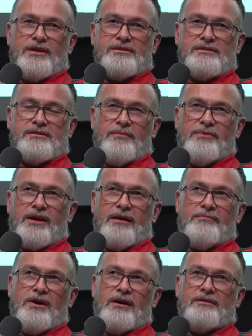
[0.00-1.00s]
is something I'm
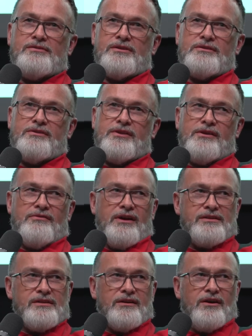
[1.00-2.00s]
not just
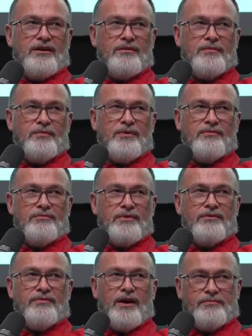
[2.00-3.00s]
theorizing on. I mean,
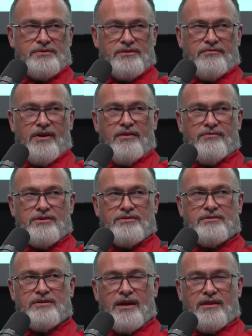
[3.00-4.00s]
we've helped
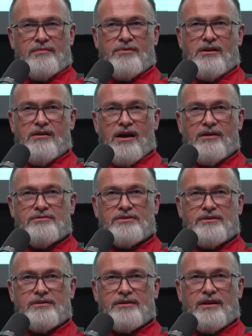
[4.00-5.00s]
survivors, had them in our house,
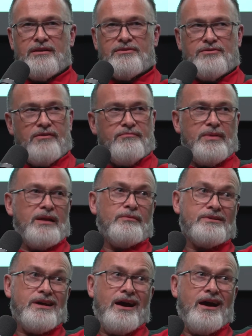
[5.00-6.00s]
and so I've been able
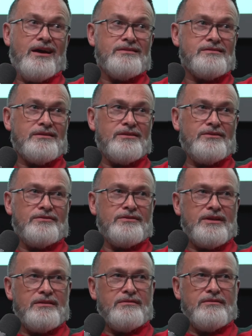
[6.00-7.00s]
to ask, you know,
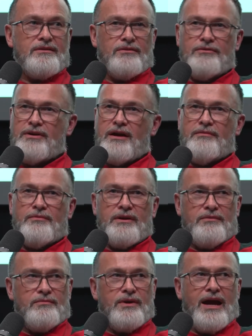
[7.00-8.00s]

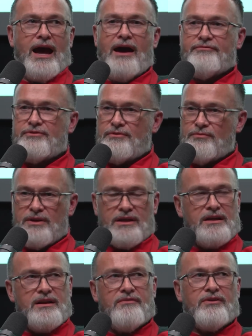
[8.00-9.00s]
we have to. We
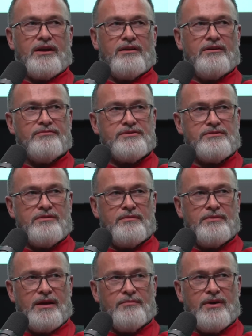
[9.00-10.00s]
can never get off script.
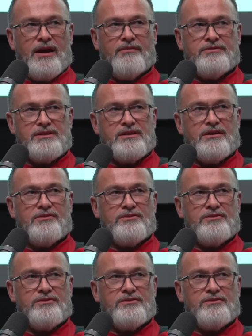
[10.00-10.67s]
Like we have to tell these